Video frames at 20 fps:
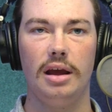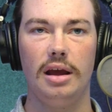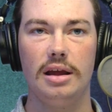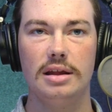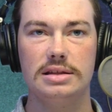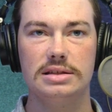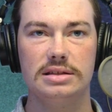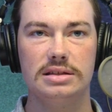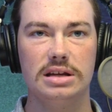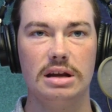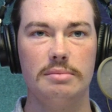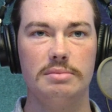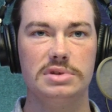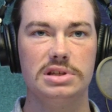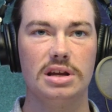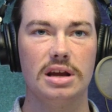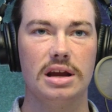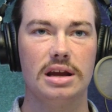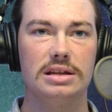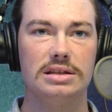it
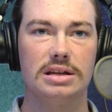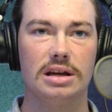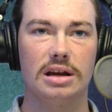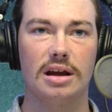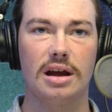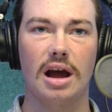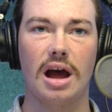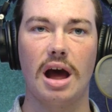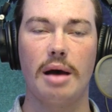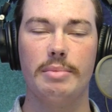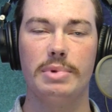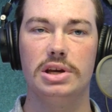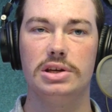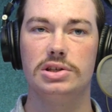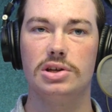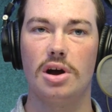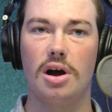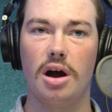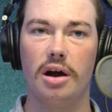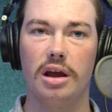seems like it's a common
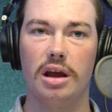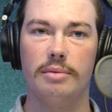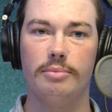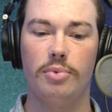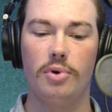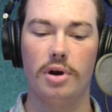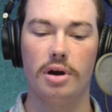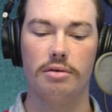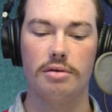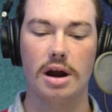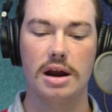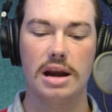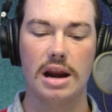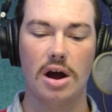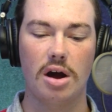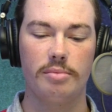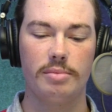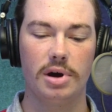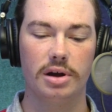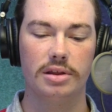talking point right
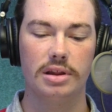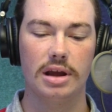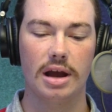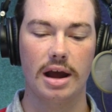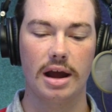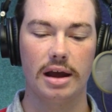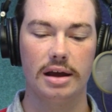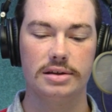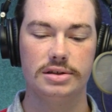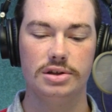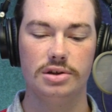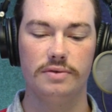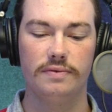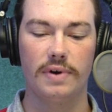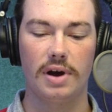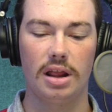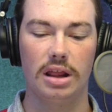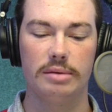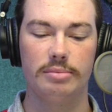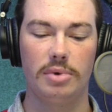now among the ISU
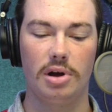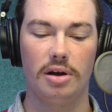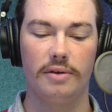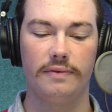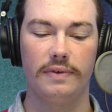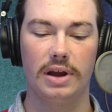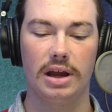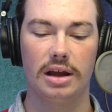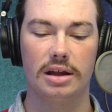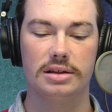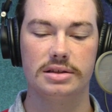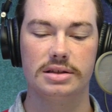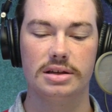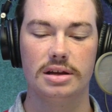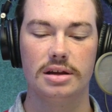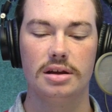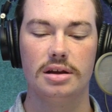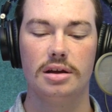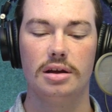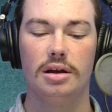volleyball fans.
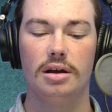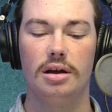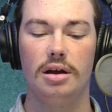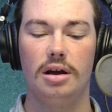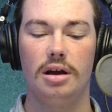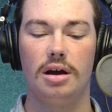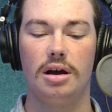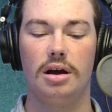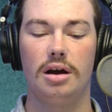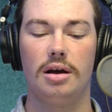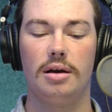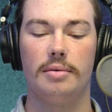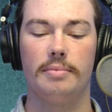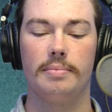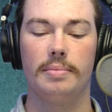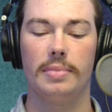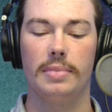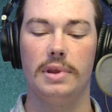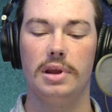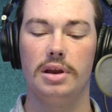
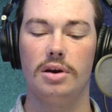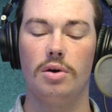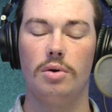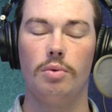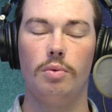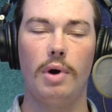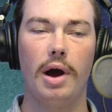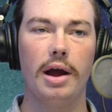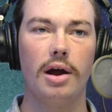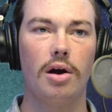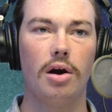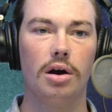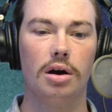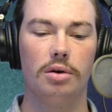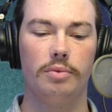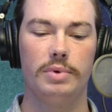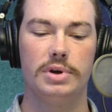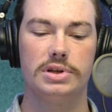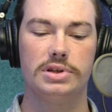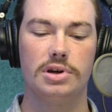Why
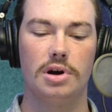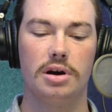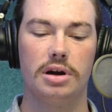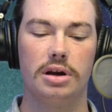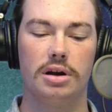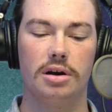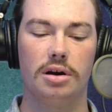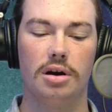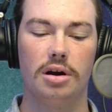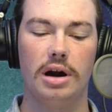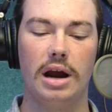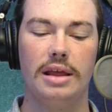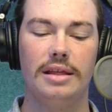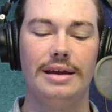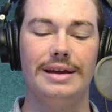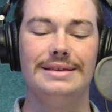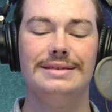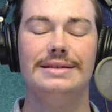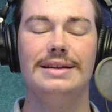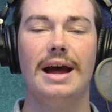aren't we starting her? And
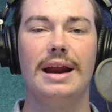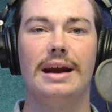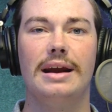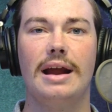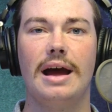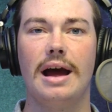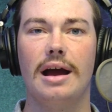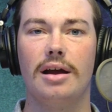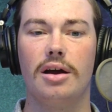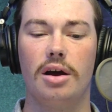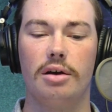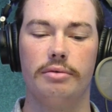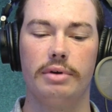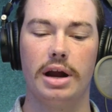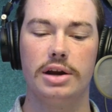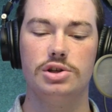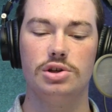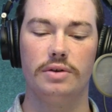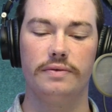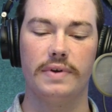it's not a knock on
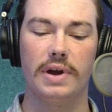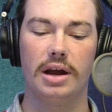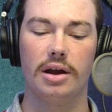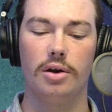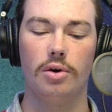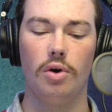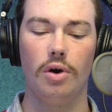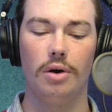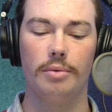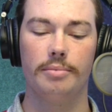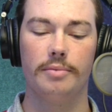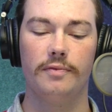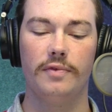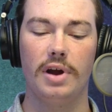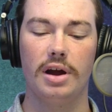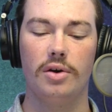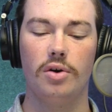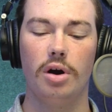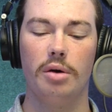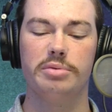Rachel Van Gorp.
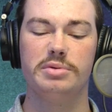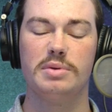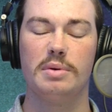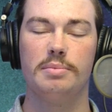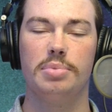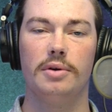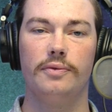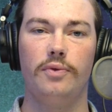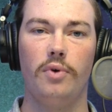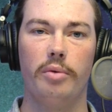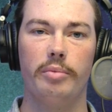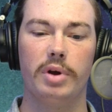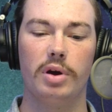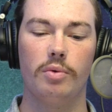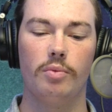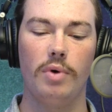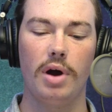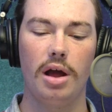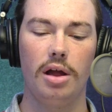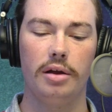Van Gorp's been
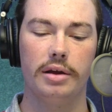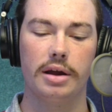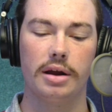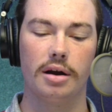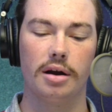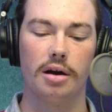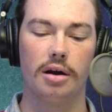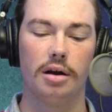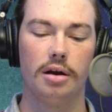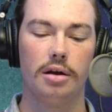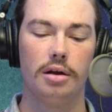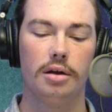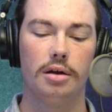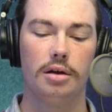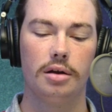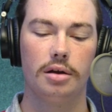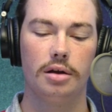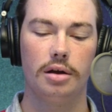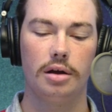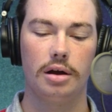performing well here
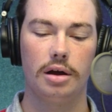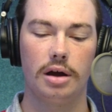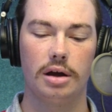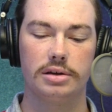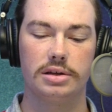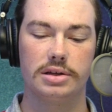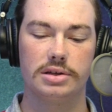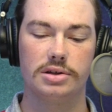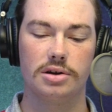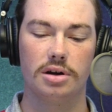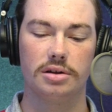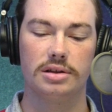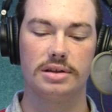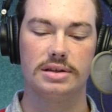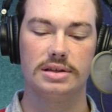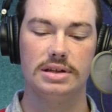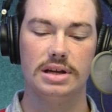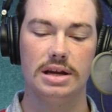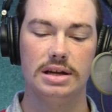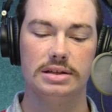to start the
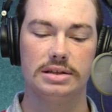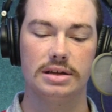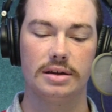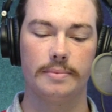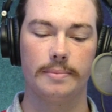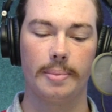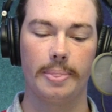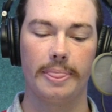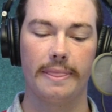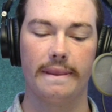season.